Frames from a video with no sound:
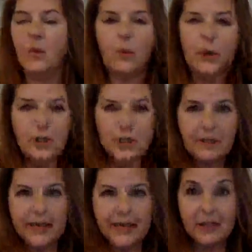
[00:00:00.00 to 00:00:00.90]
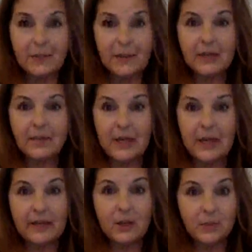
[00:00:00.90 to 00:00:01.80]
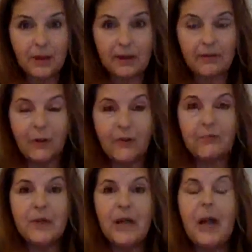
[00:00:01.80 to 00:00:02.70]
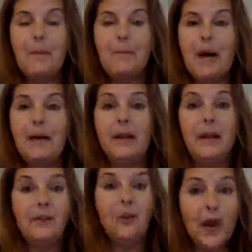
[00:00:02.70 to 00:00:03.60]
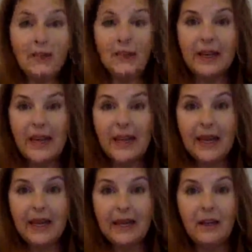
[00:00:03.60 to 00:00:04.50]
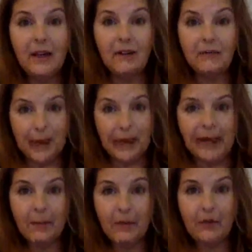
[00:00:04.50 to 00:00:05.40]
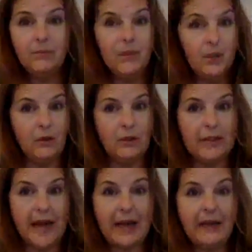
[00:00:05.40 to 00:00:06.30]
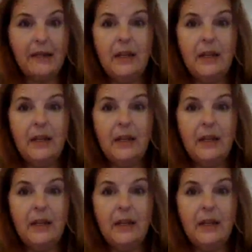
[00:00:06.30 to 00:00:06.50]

we're using bananas because bananas are plentiful, but if you have a can of pineapple, use that.